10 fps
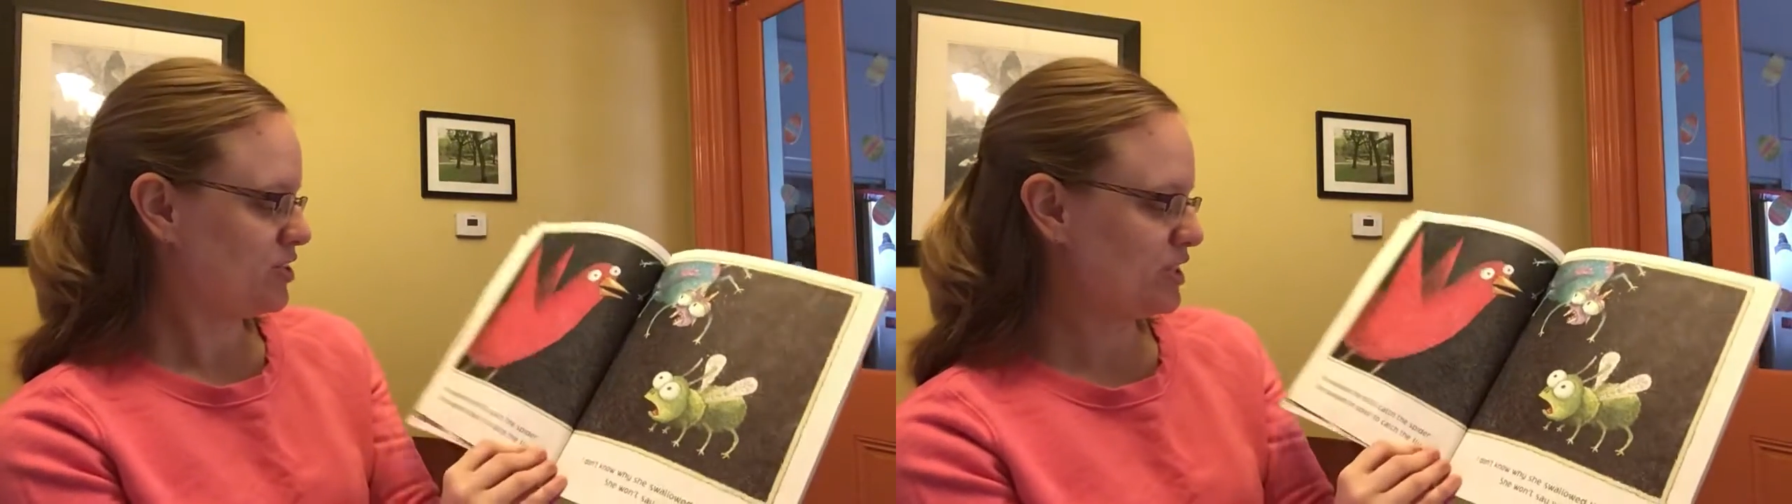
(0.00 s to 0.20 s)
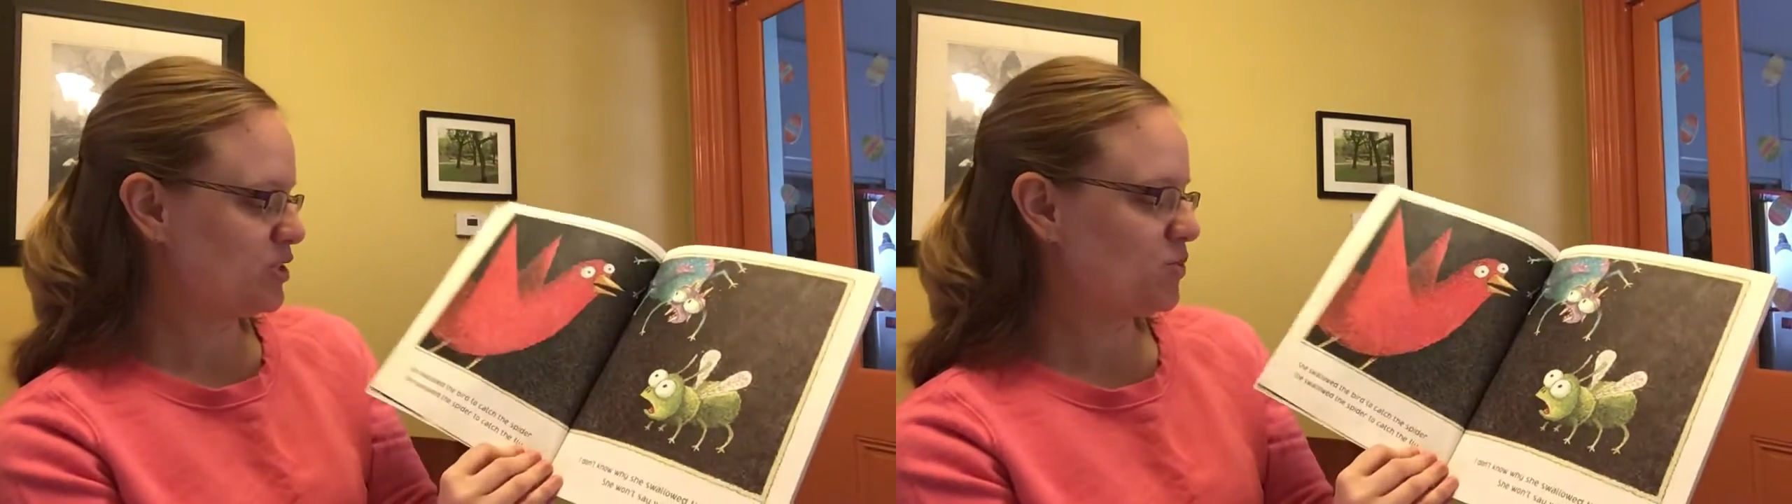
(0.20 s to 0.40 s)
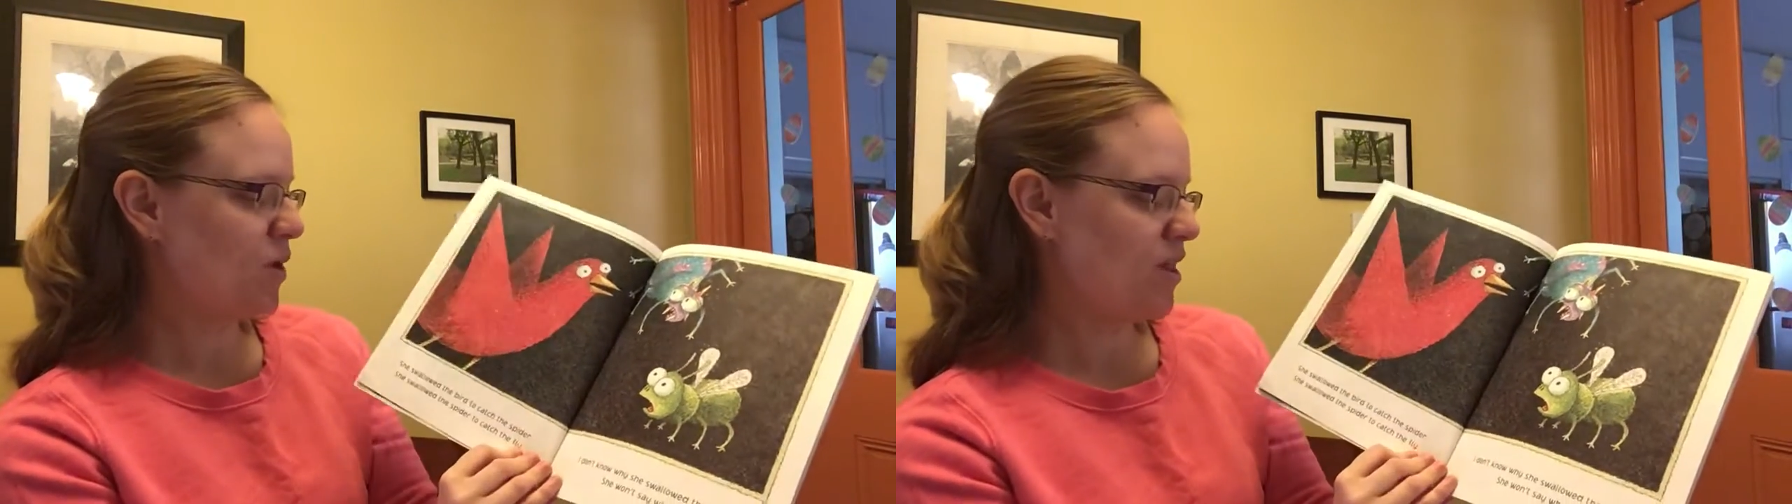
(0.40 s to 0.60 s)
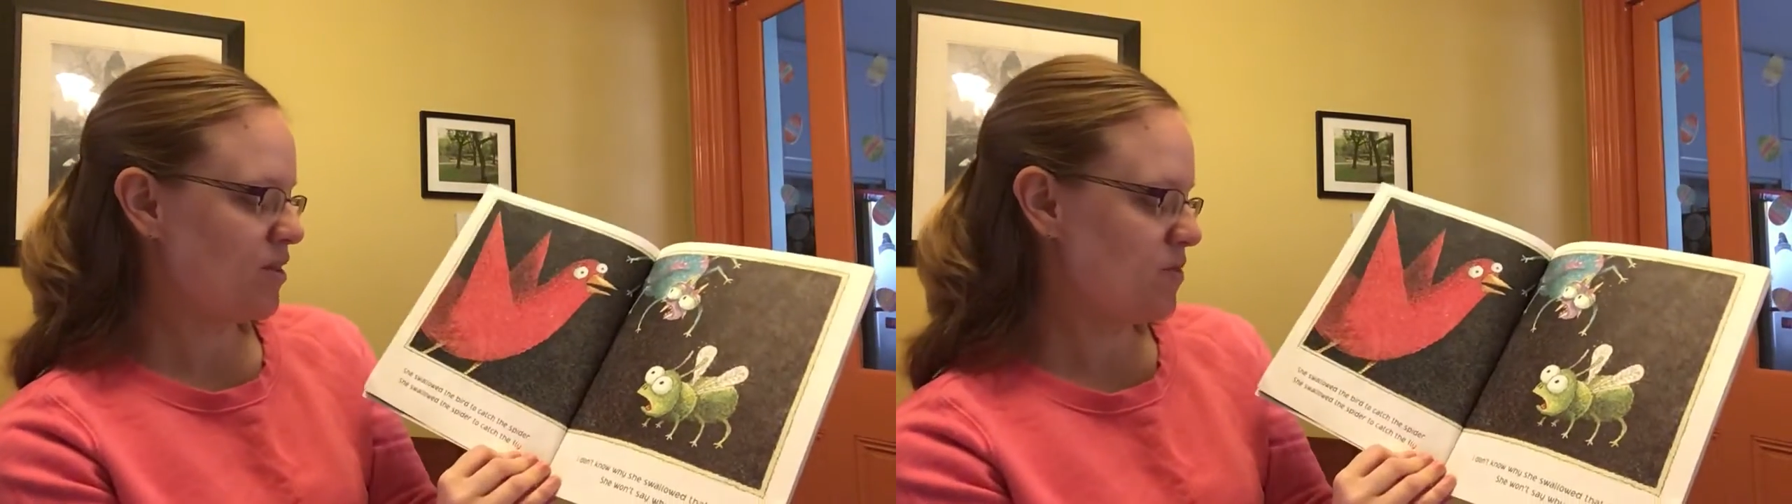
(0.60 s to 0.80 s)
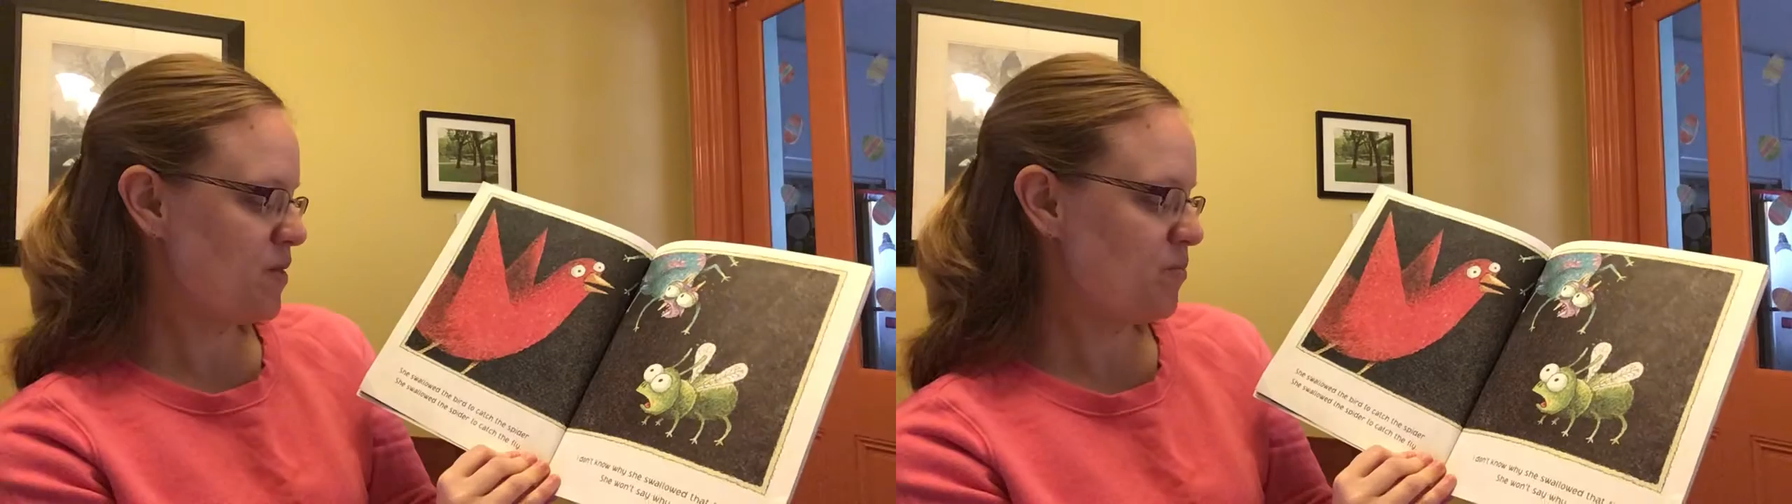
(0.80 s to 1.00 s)
She
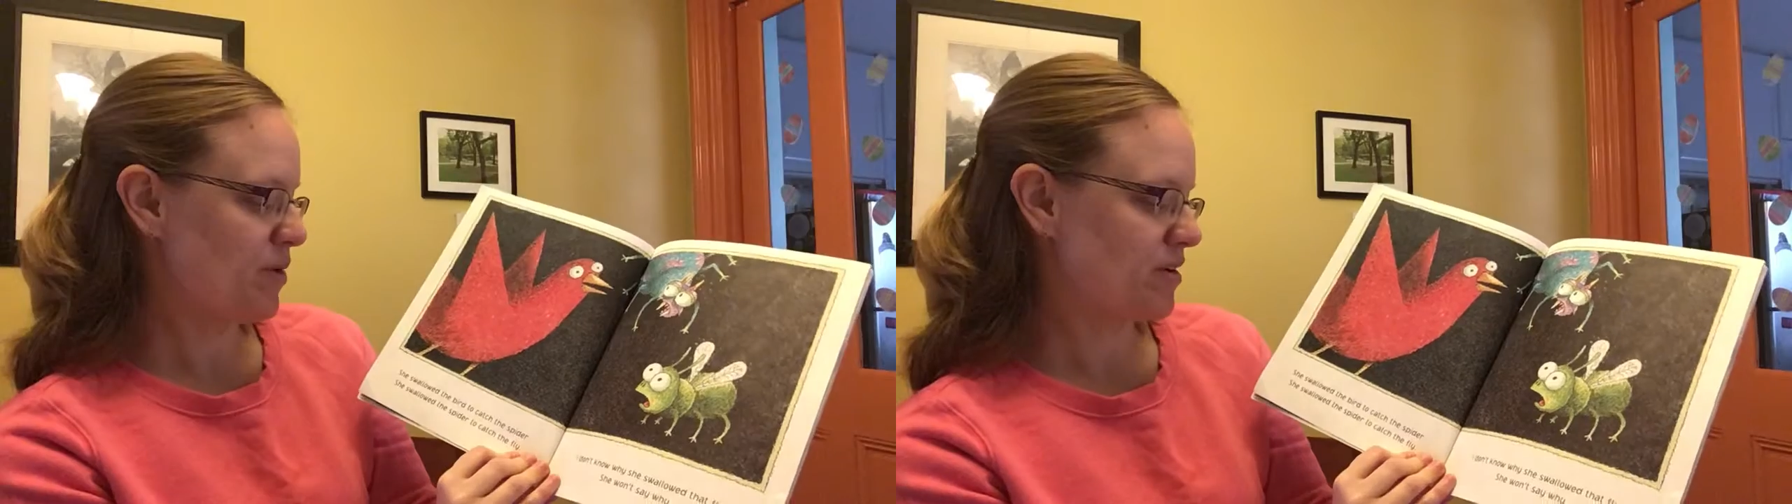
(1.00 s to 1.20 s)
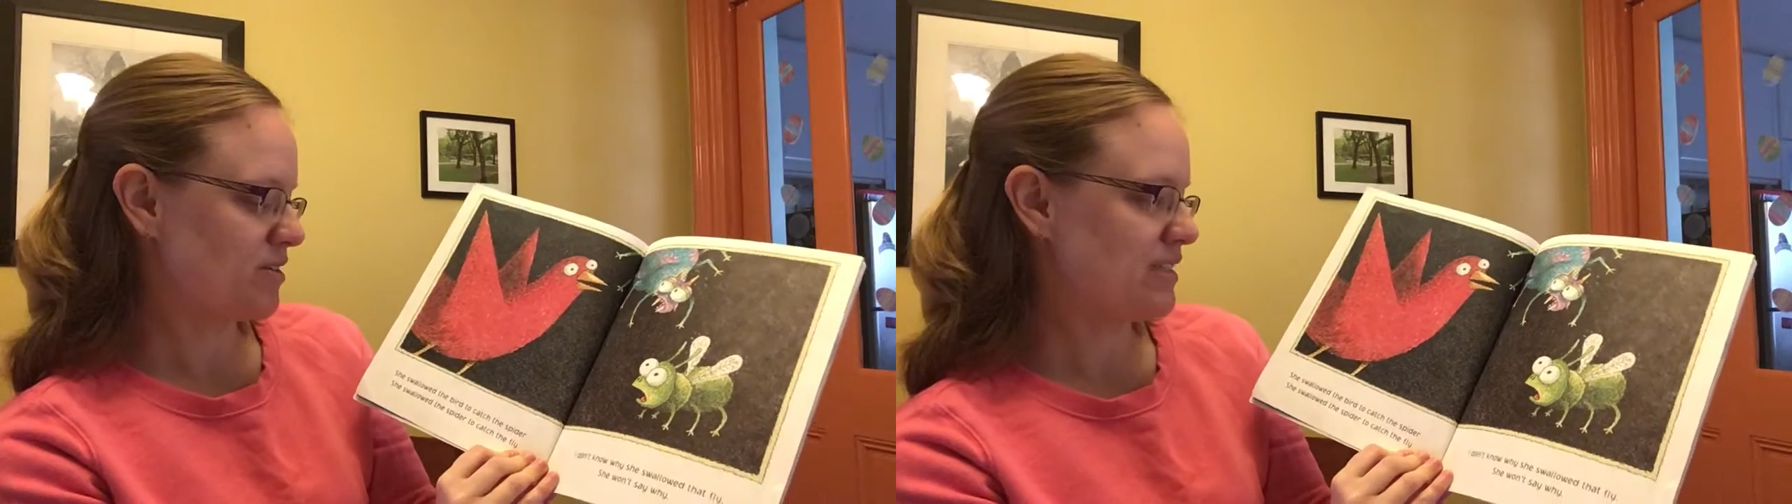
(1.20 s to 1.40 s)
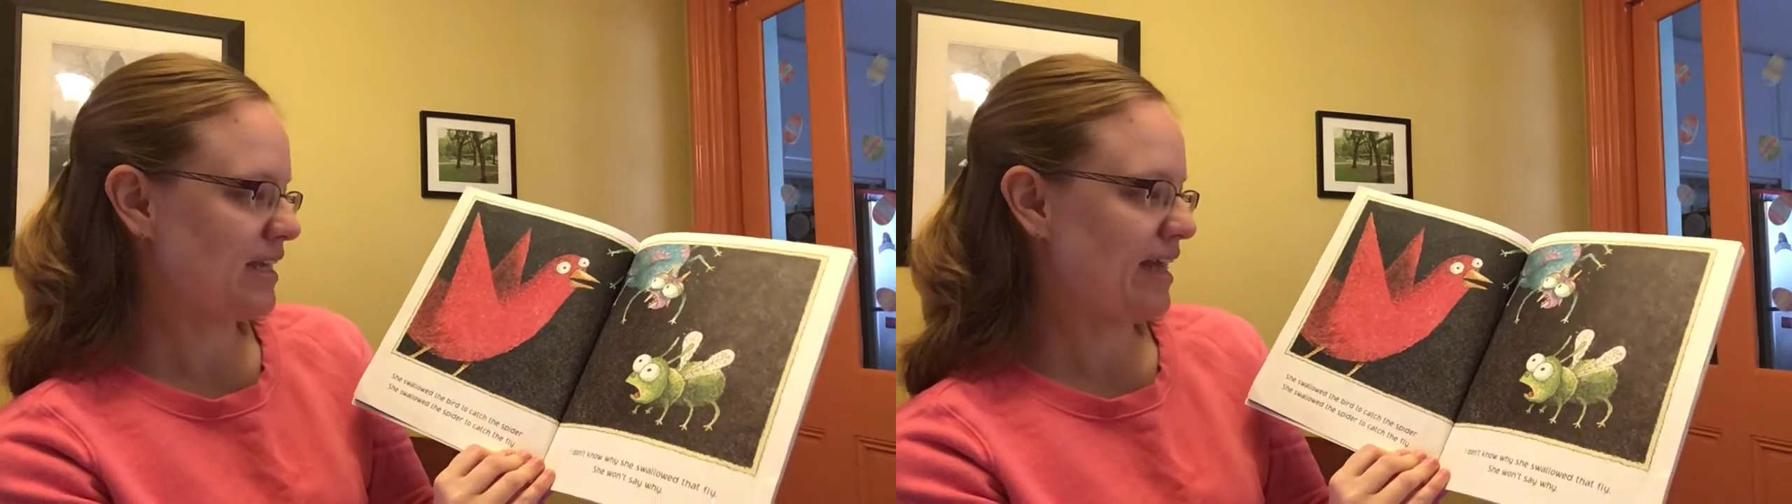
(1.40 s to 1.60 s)
swallowed the bird to